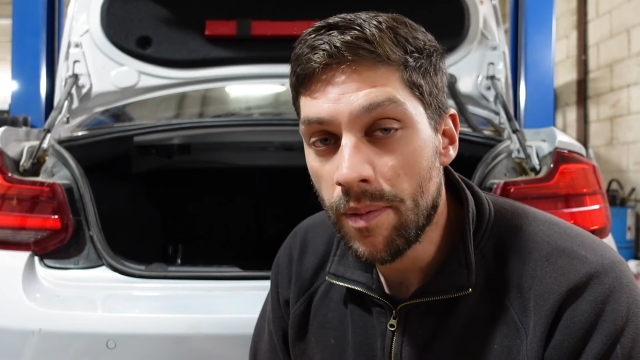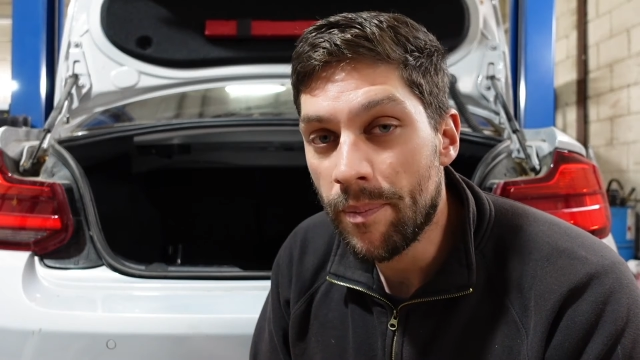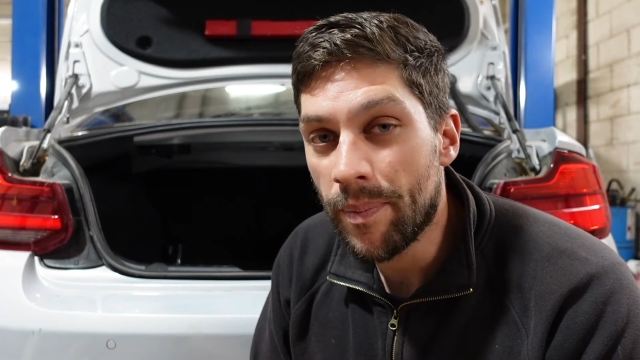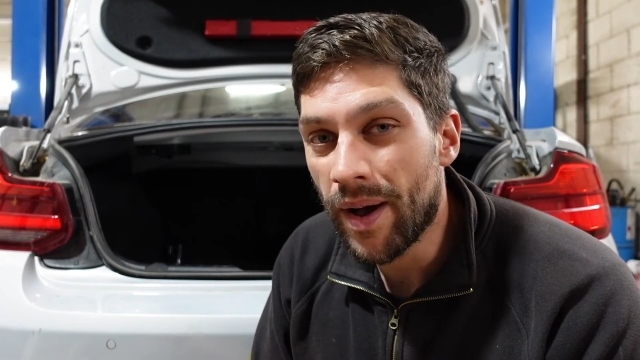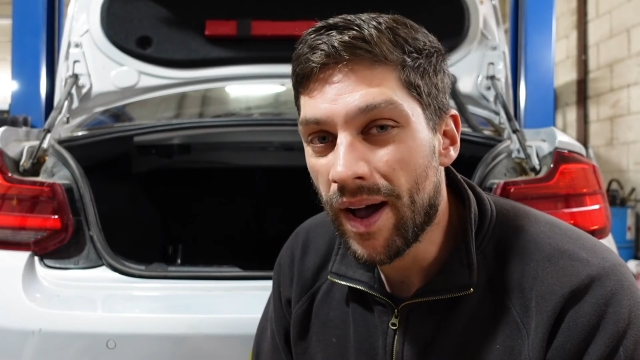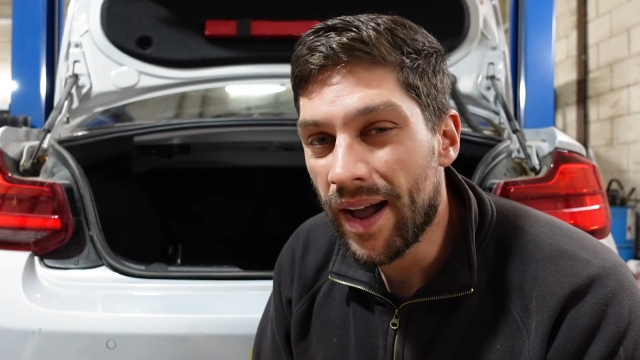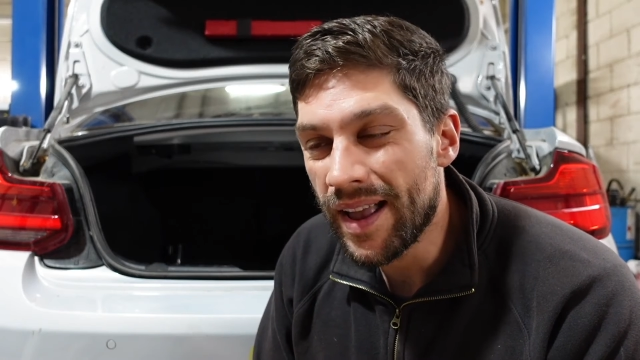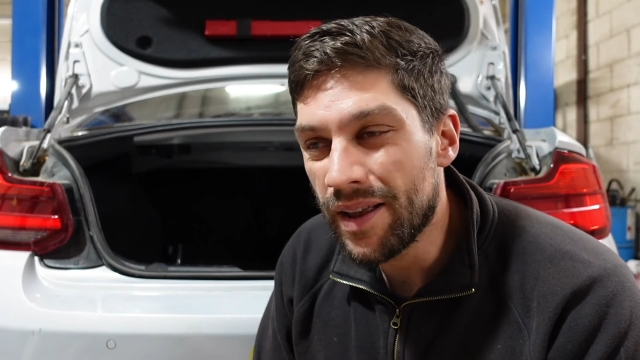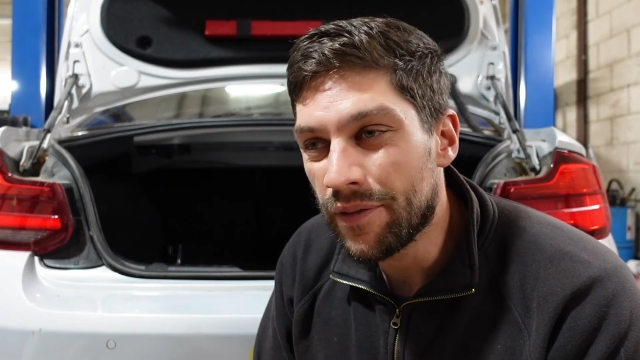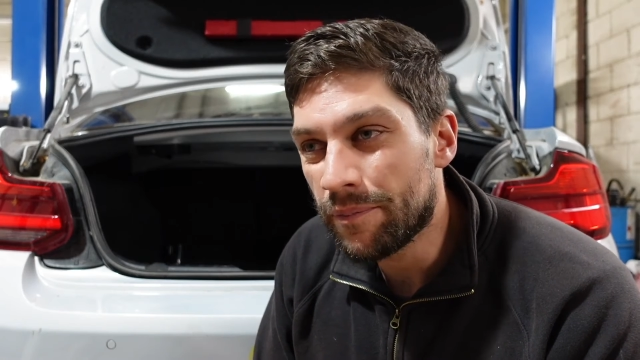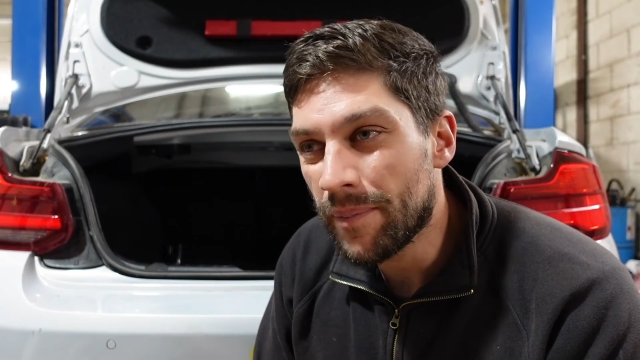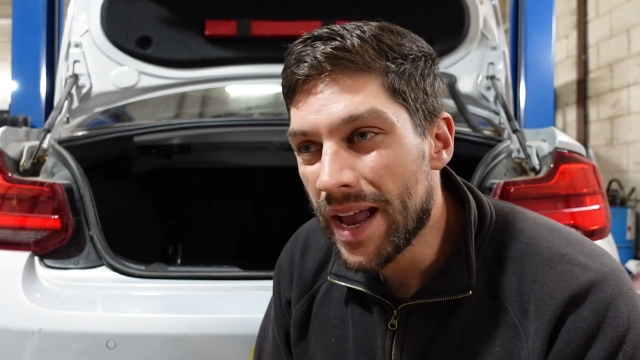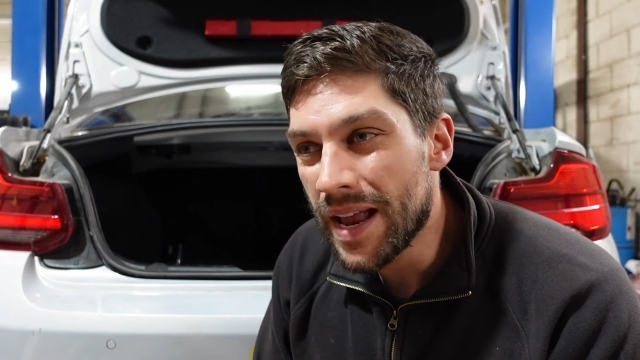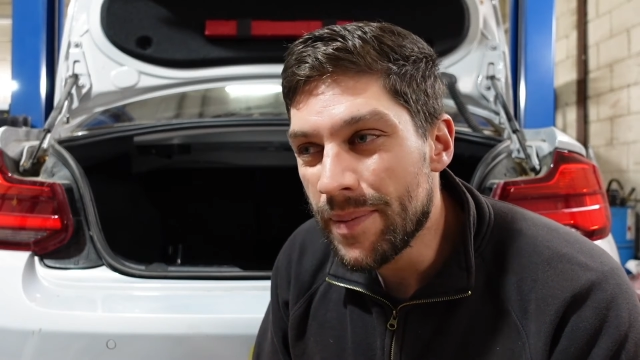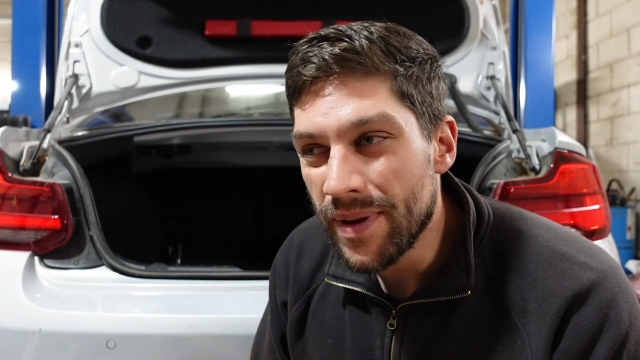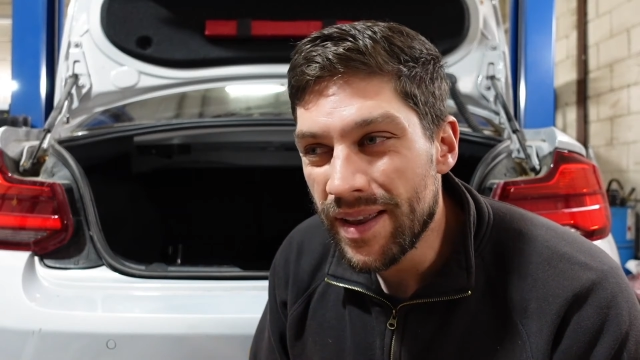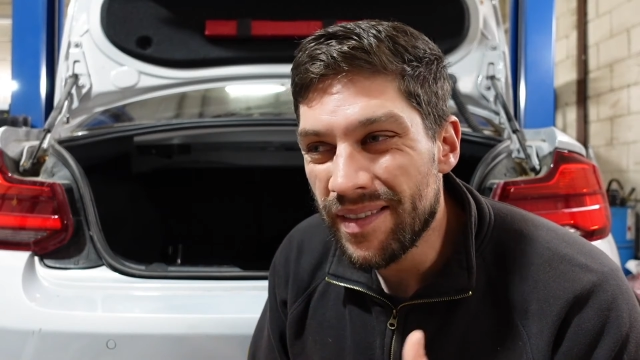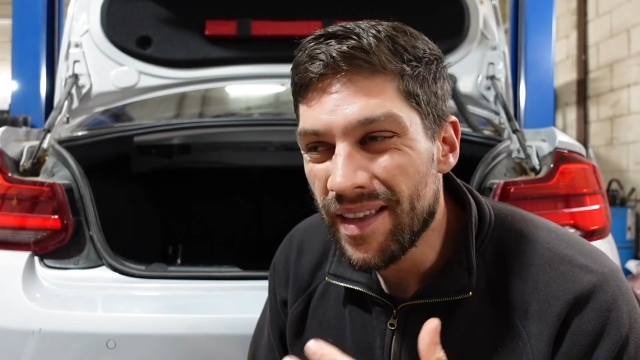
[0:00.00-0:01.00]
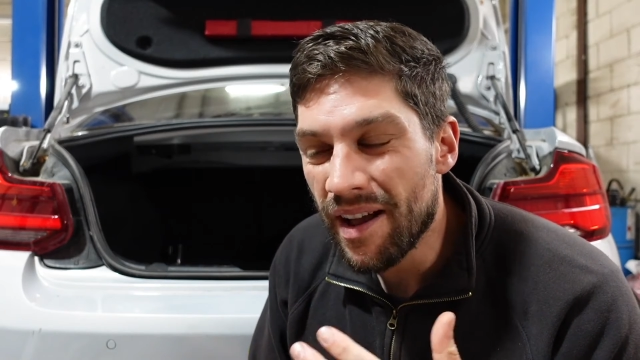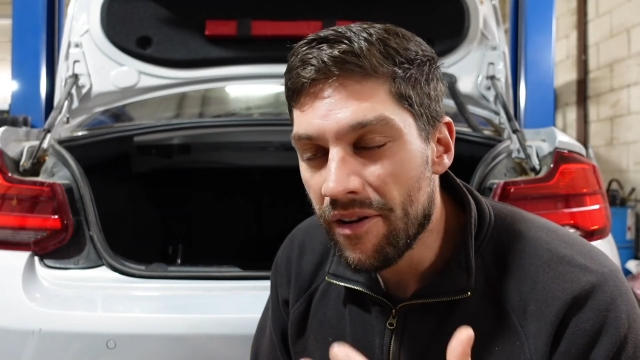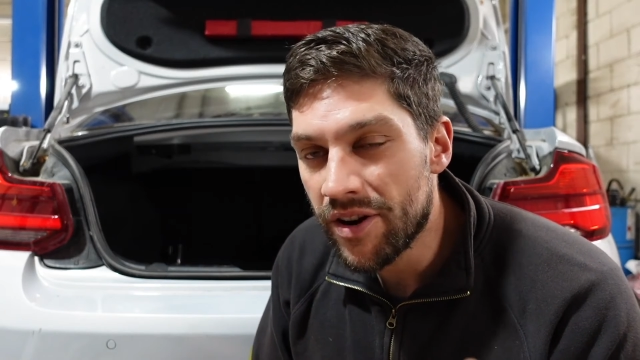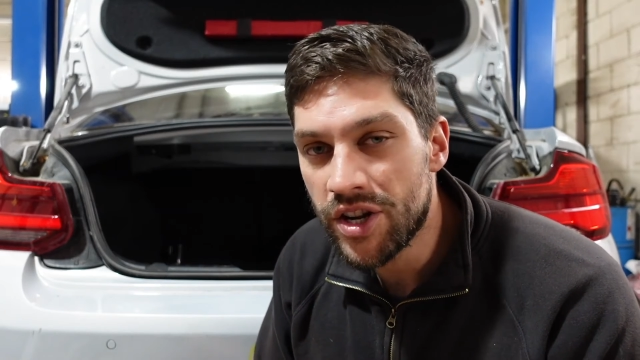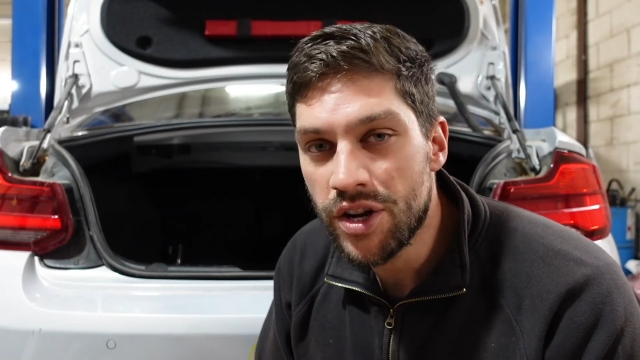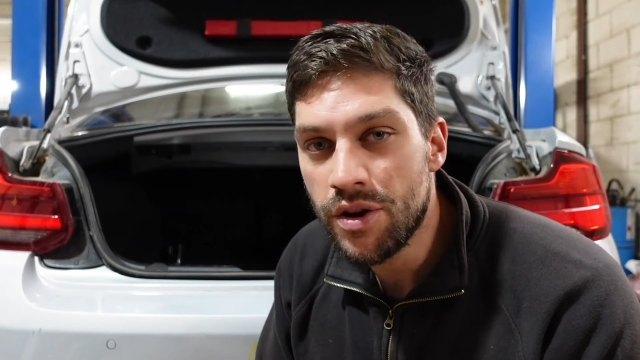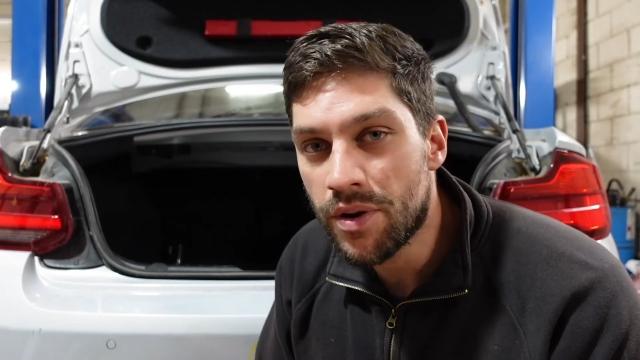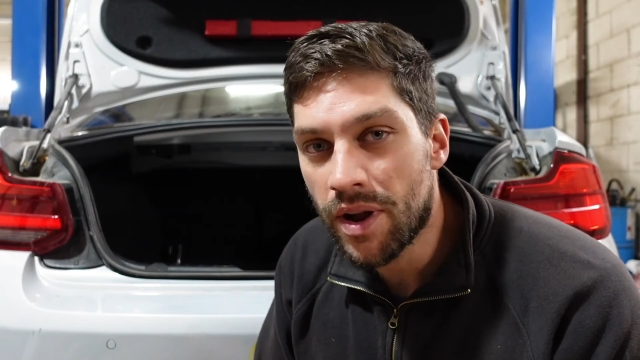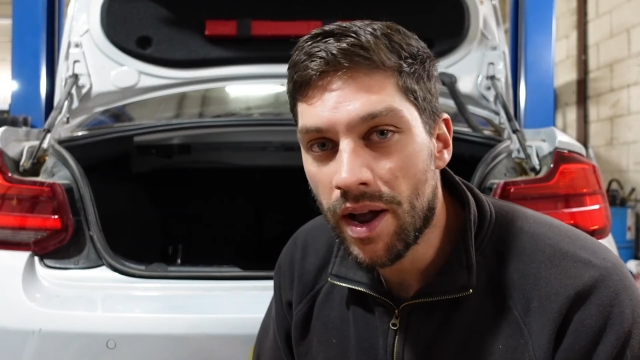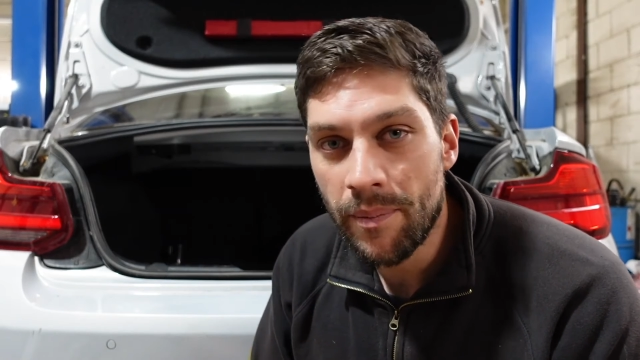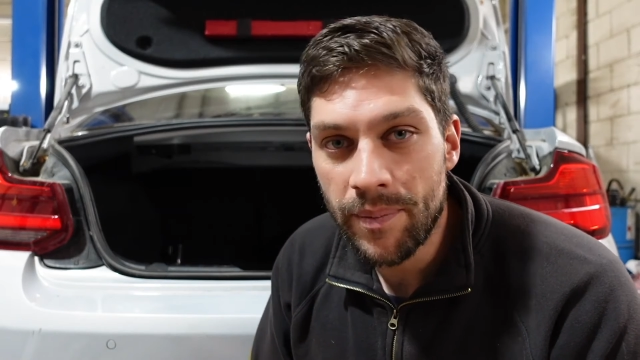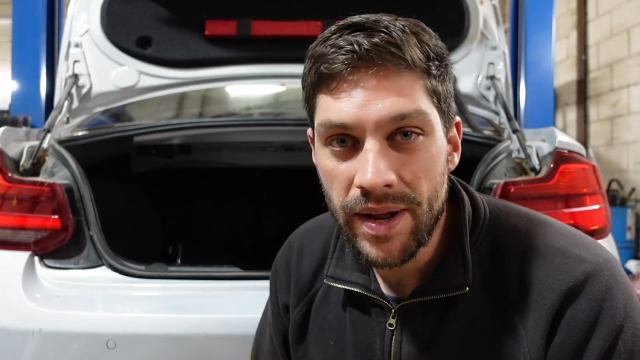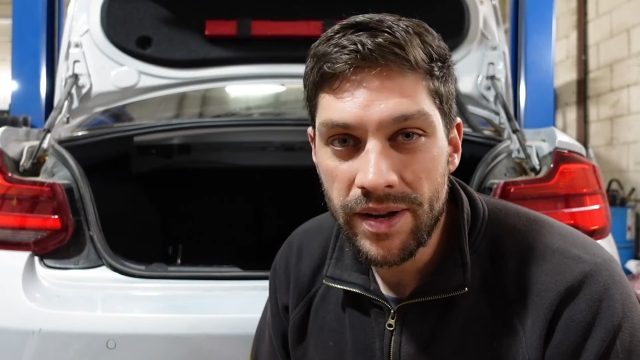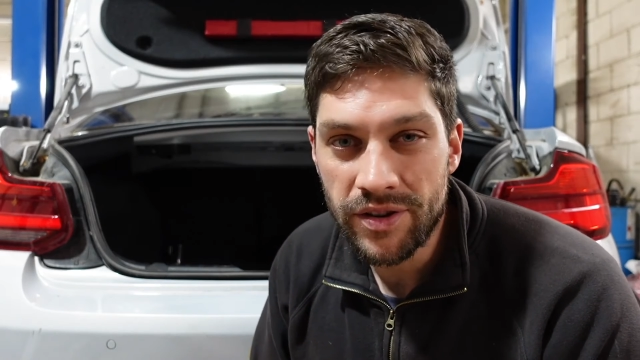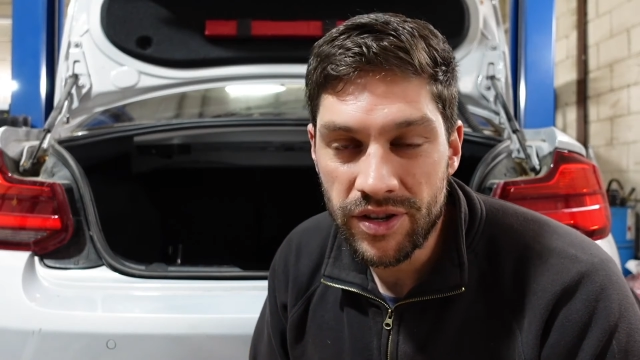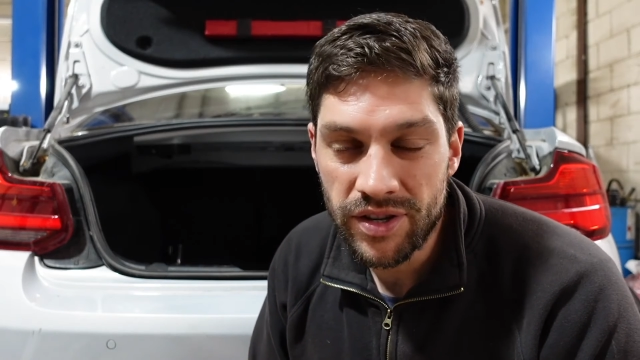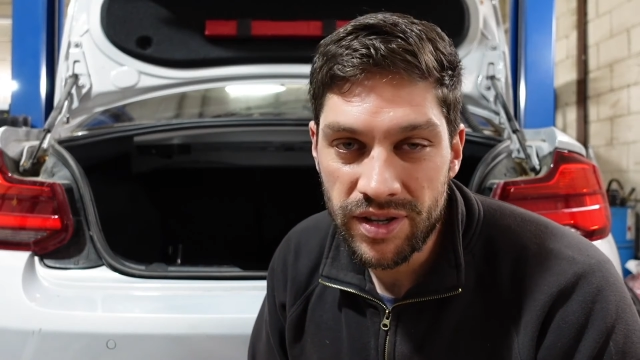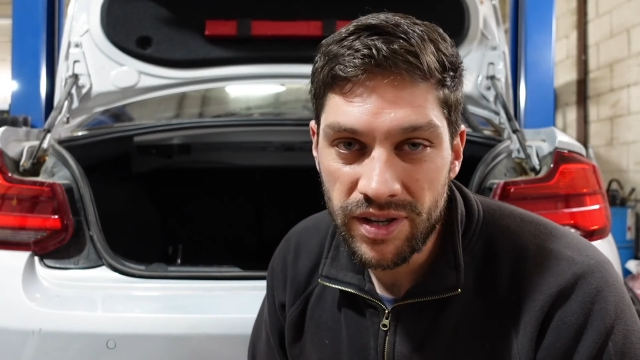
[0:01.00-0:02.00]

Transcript: But if maybe they're a new company just